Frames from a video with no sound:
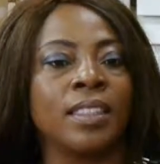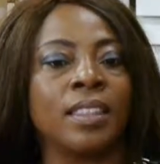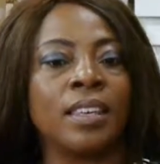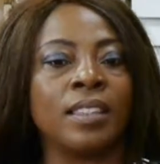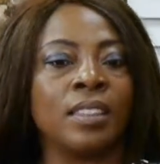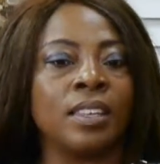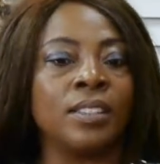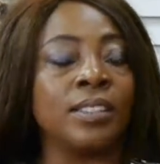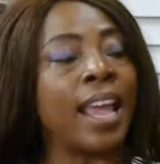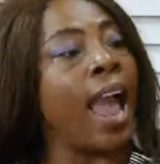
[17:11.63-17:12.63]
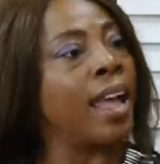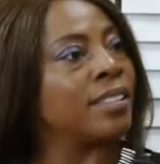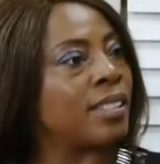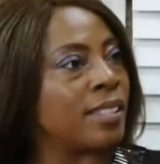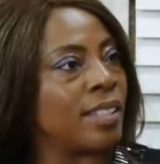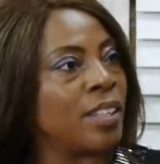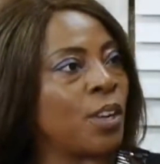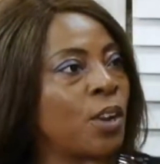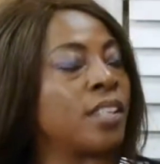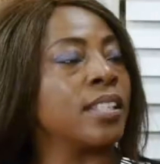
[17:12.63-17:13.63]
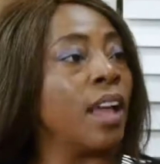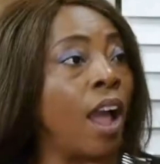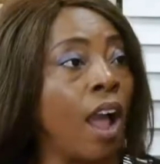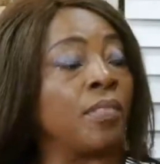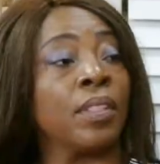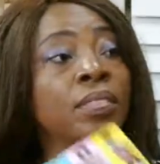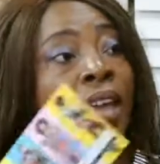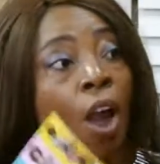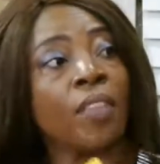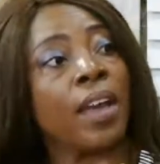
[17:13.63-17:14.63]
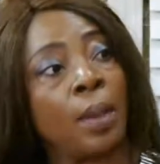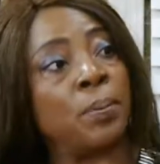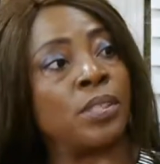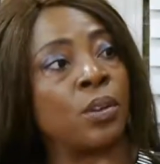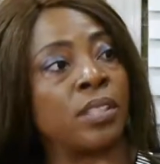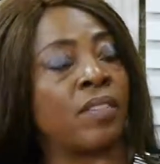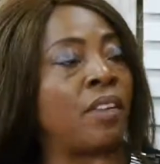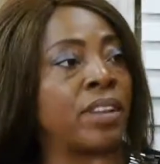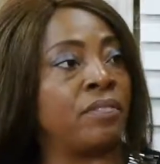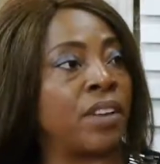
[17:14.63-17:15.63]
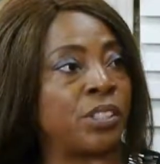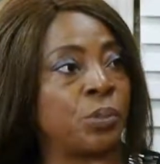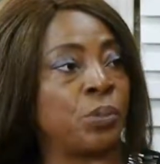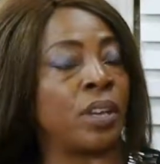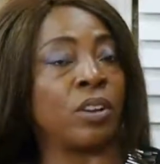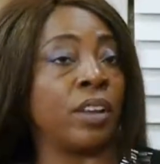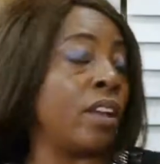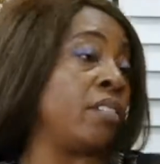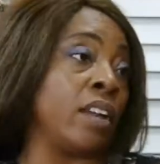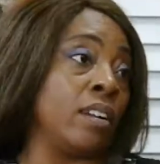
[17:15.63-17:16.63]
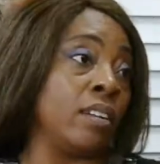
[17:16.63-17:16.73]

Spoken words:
the dance. Because the other episodes of African Fashion Week or